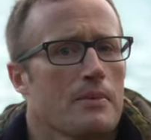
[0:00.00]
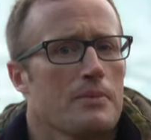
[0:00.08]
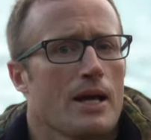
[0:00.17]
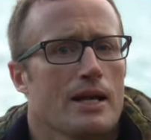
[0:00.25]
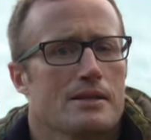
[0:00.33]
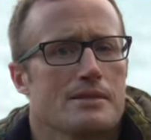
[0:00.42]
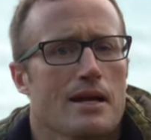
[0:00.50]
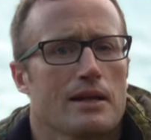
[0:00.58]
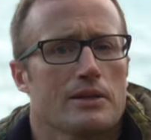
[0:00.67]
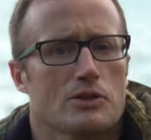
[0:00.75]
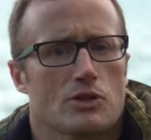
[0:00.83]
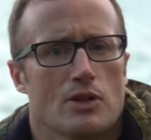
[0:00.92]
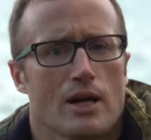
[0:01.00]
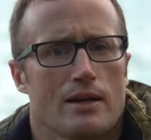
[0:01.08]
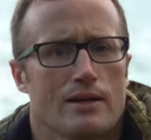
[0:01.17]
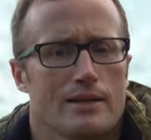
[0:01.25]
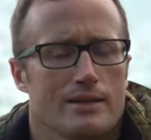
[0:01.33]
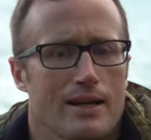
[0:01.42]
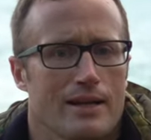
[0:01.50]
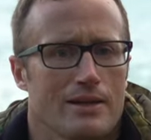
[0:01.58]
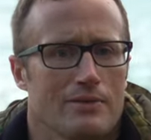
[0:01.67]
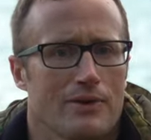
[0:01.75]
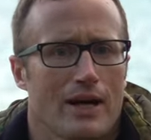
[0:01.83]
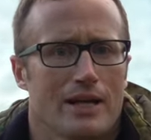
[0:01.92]
Not exactly sure how to get that
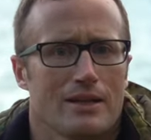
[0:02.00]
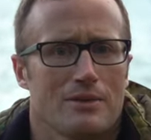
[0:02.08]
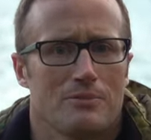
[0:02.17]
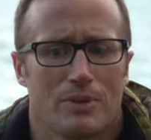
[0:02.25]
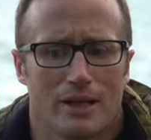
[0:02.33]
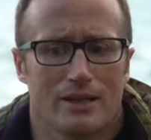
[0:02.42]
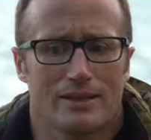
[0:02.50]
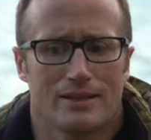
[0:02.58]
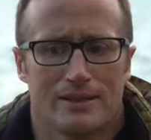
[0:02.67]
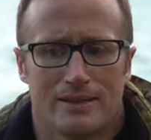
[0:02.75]
invite, but